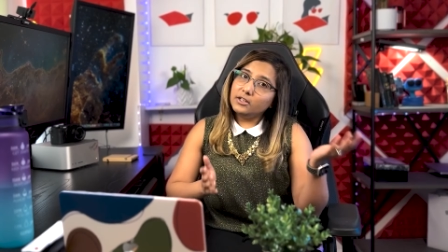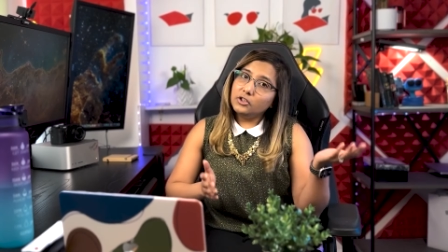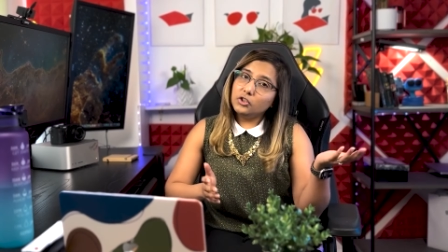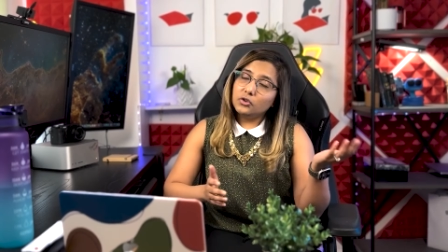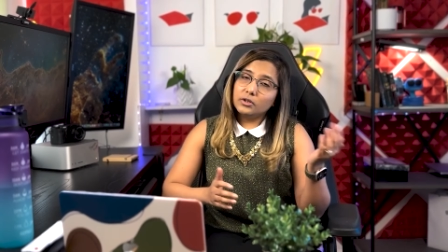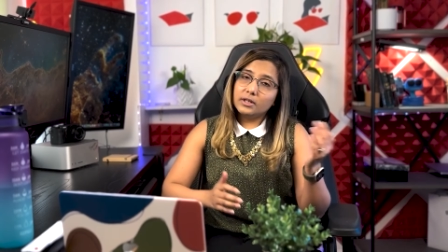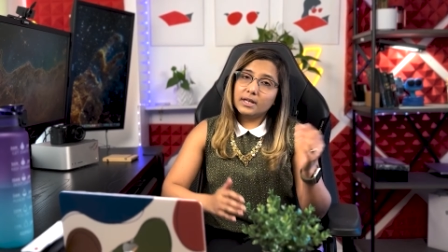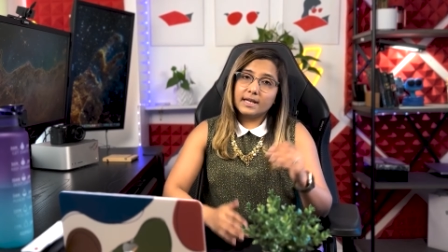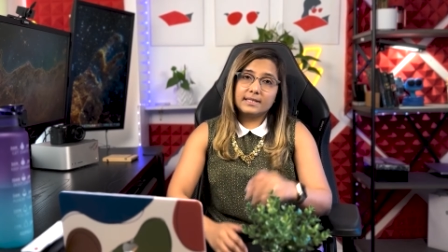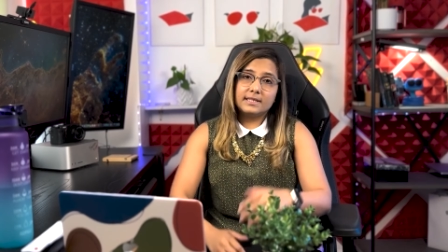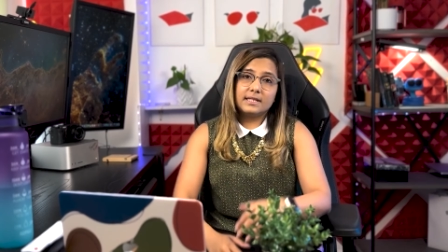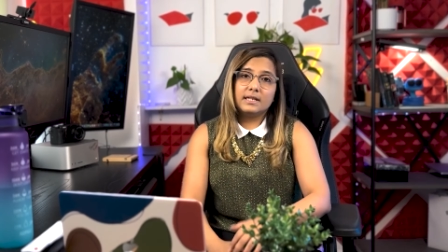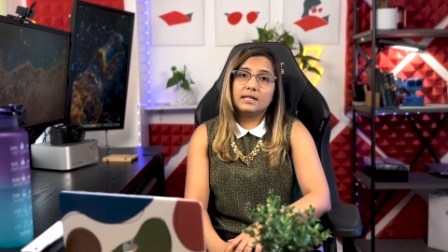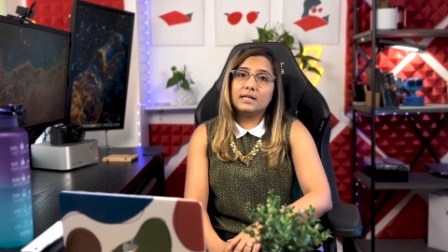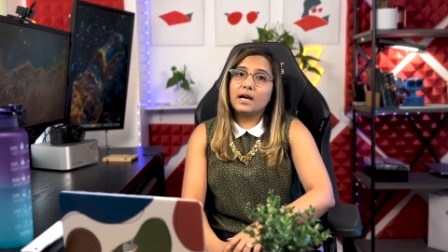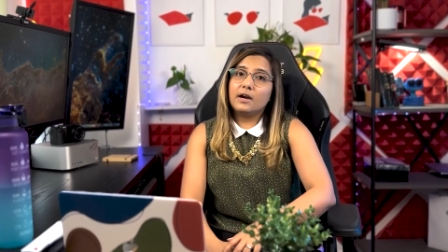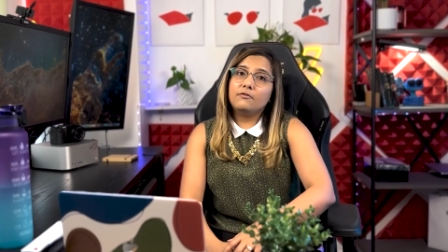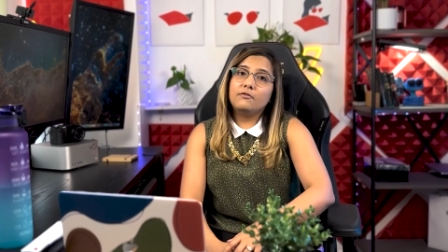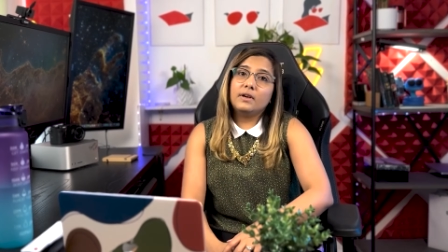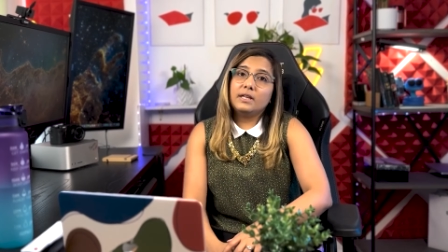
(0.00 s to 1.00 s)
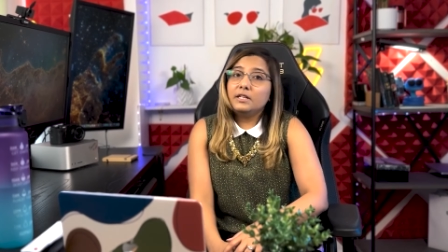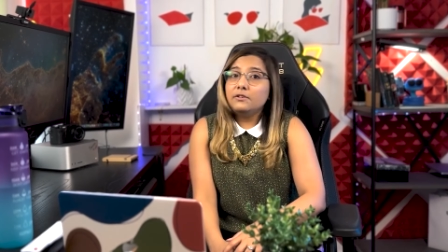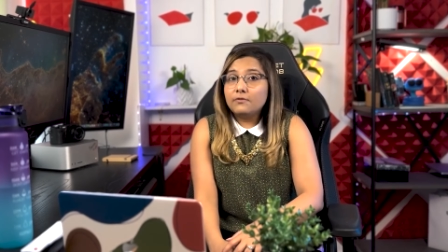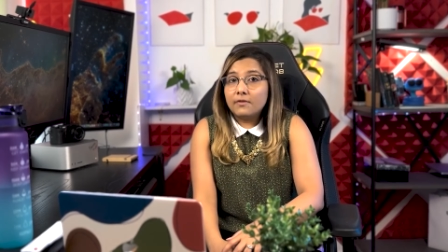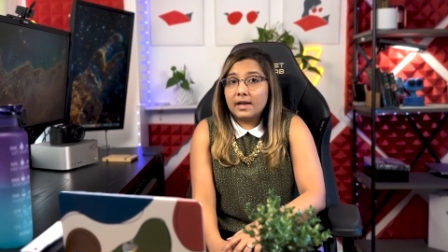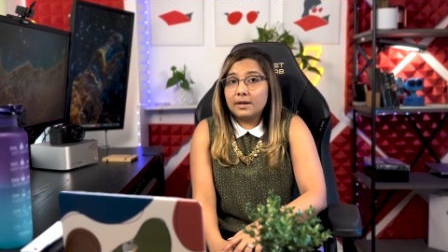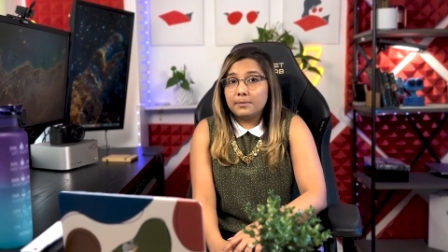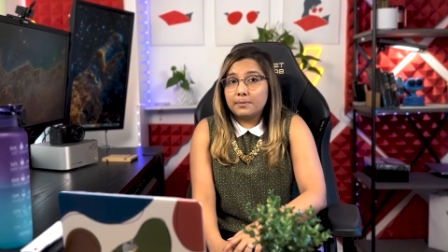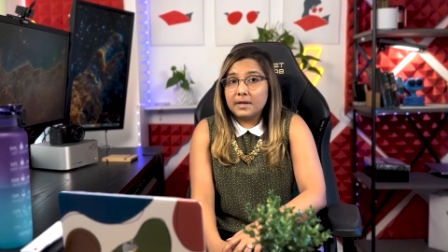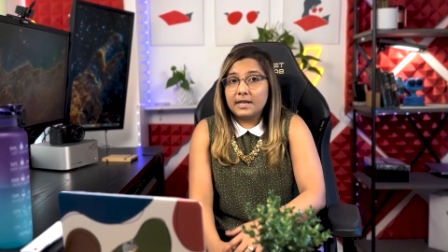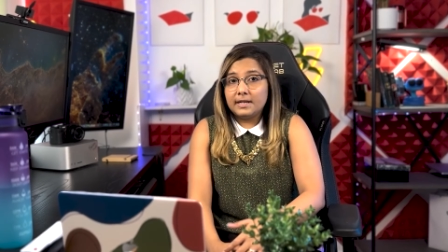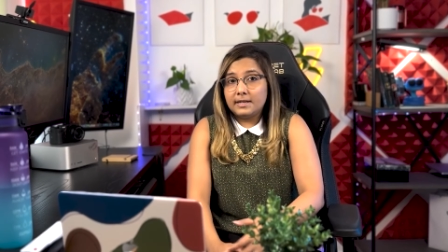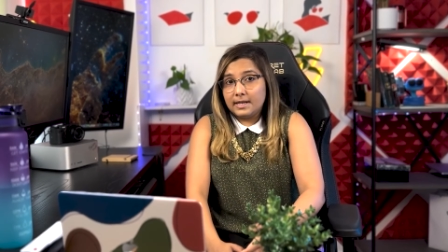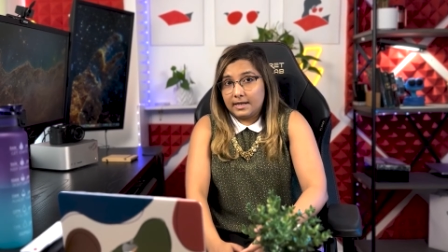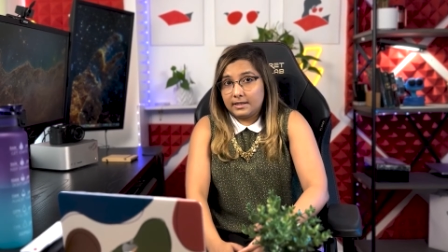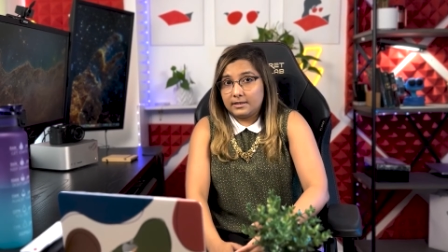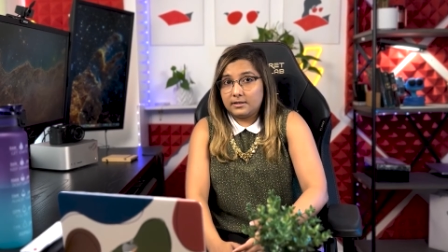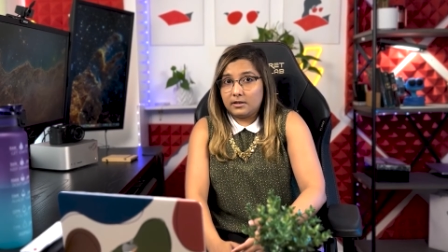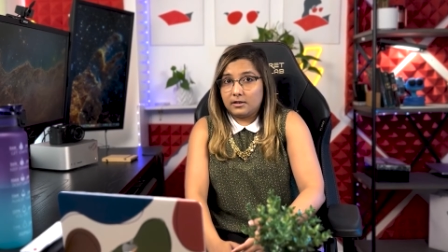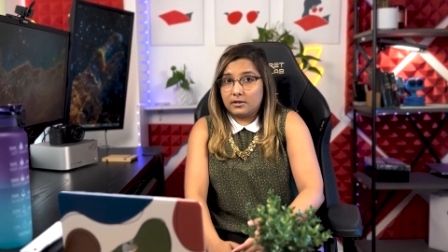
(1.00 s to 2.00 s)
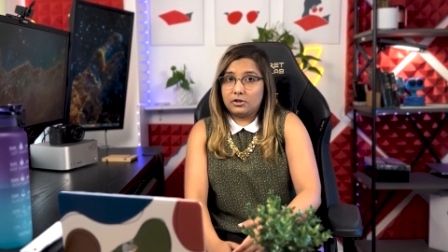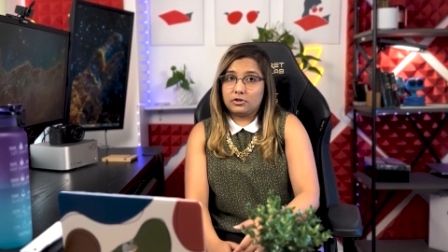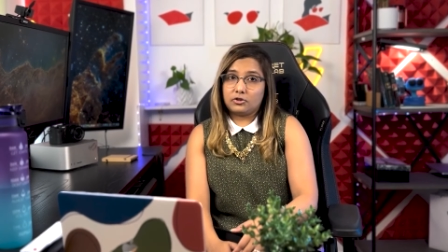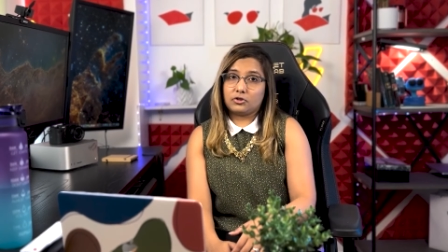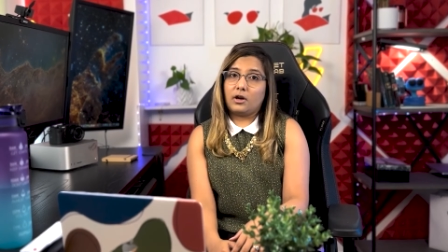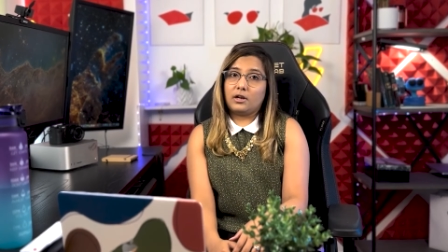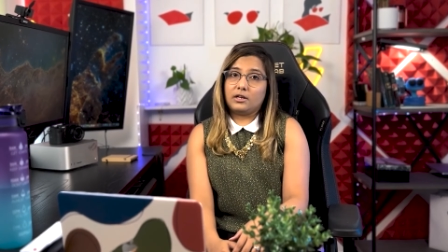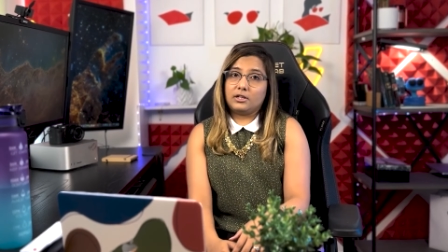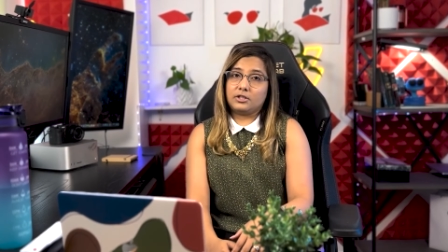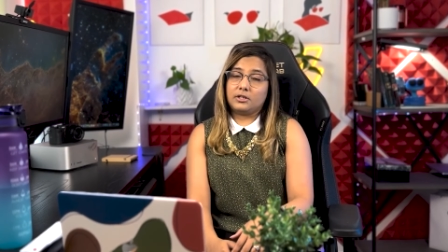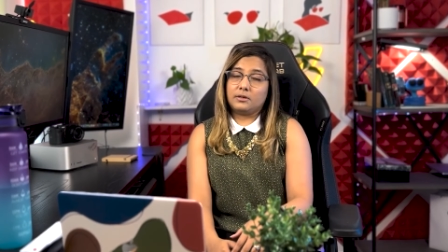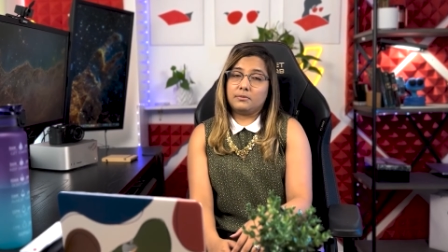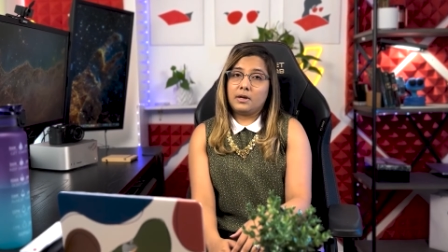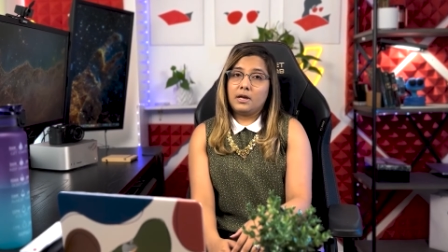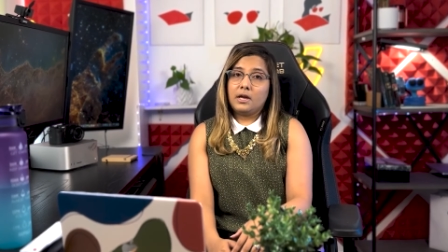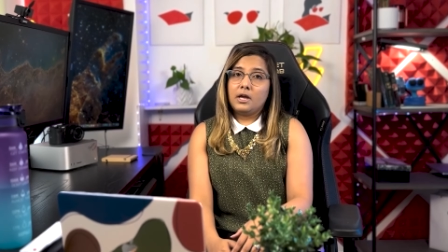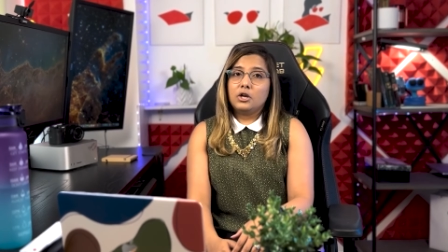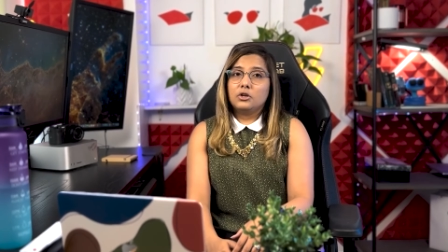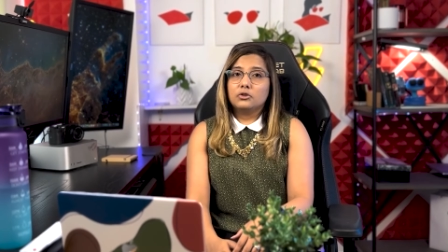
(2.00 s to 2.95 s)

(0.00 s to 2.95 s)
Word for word: you're getting a very well paid external scholarship.